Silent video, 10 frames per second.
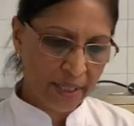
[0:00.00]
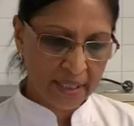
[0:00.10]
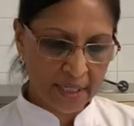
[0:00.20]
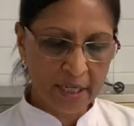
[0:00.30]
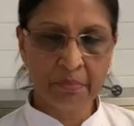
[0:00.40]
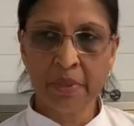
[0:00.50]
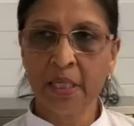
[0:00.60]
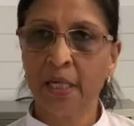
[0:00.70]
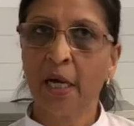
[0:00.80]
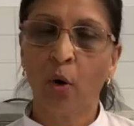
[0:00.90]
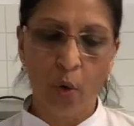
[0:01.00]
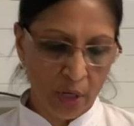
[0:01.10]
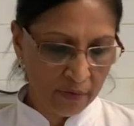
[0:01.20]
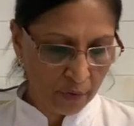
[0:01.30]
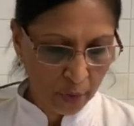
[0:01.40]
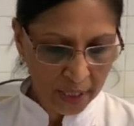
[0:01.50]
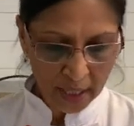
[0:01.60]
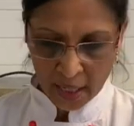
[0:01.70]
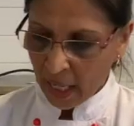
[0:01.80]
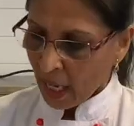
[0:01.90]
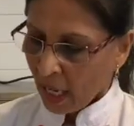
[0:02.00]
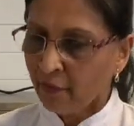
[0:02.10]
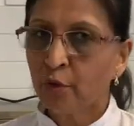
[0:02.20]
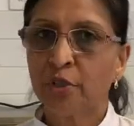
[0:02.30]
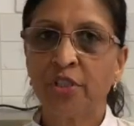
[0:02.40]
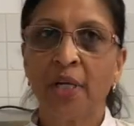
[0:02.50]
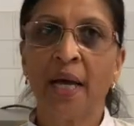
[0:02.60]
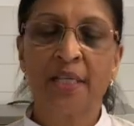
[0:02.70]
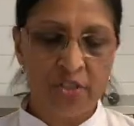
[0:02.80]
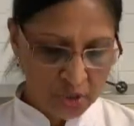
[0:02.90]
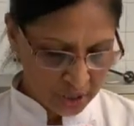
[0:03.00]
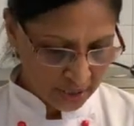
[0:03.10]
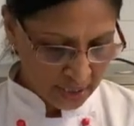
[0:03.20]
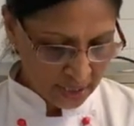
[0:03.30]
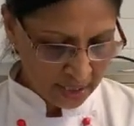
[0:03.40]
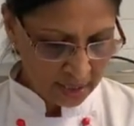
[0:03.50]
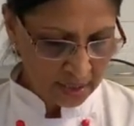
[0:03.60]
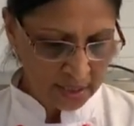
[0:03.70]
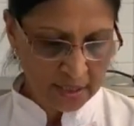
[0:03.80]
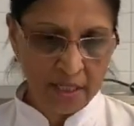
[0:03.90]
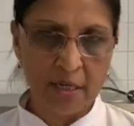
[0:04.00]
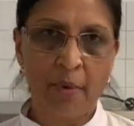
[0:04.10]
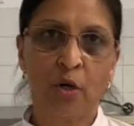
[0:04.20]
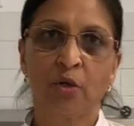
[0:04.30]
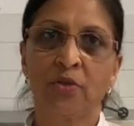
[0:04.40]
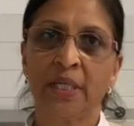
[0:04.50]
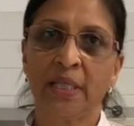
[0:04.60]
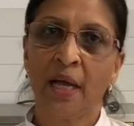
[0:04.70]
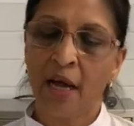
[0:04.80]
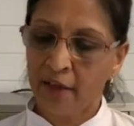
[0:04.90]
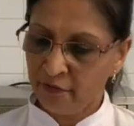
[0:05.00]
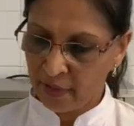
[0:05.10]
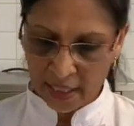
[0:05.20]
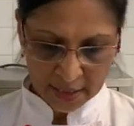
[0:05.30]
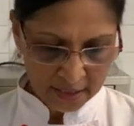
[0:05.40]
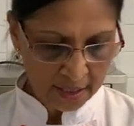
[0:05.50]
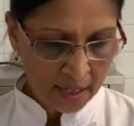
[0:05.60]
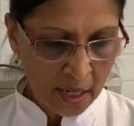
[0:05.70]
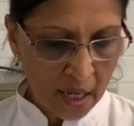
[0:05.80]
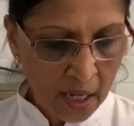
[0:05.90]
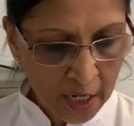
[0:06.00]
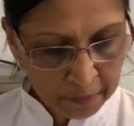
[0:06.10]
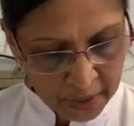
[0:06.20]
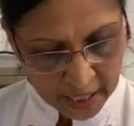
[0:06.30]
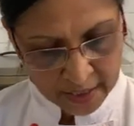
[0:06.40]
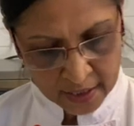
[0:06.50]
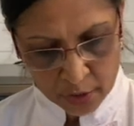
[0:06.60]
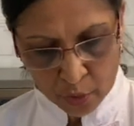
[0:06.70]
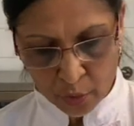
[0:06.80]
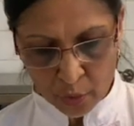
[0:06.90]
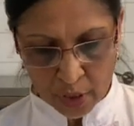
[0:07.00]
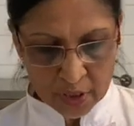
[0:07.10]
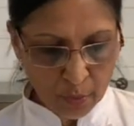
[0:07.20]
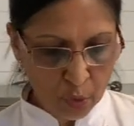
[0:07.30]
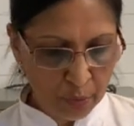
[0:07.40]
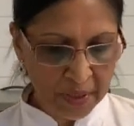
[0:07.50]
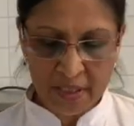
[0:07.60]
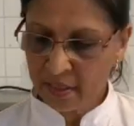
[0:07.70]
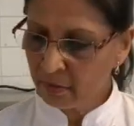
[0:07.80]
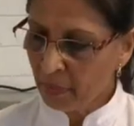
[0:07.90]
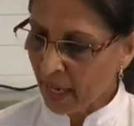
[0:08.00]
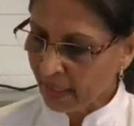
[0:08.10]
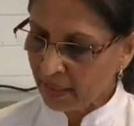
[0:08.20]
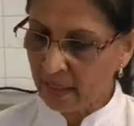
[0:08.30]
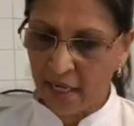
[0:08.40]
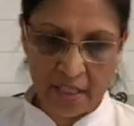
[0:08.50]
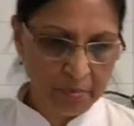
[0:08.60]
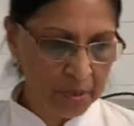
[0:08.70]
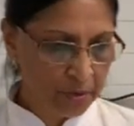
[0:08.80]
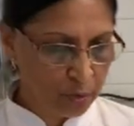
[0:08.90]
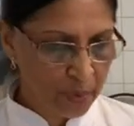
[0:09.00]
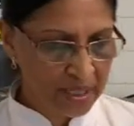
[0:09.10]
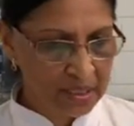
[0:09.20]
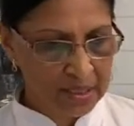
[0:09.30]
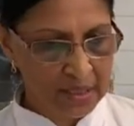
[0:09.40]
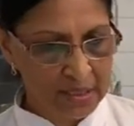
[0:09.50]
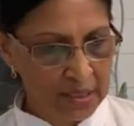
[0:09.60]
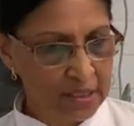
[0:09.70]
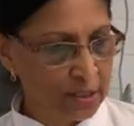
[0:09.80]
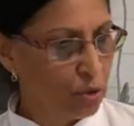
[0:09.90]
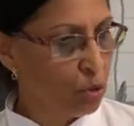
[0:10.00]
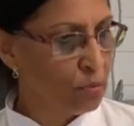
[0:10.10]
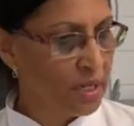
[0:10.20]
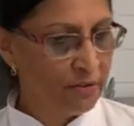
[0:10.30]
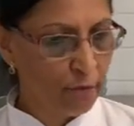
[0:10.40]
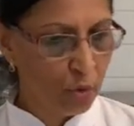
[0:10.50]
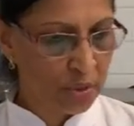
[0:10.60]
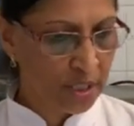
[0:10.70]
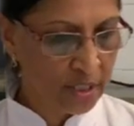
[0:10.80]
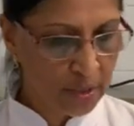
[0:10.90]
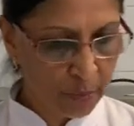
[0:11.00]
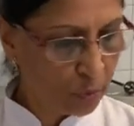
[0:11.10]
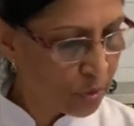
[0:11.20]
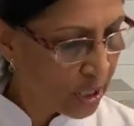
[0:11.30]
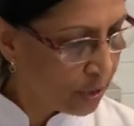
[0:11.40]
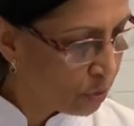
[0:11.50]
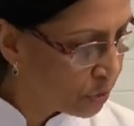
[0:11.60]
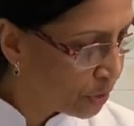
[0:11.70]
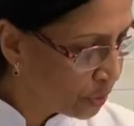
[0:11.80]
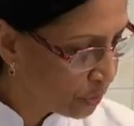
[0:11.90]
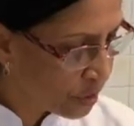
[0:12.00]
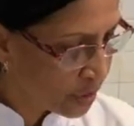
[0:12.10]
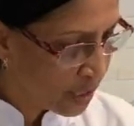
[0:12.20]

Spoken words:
it can be olive oil. I've got diced chicken here. These are about 3 thigh fillets. Diced into small pieces, bite size, because when it is eaten normally forks and spoons are not used.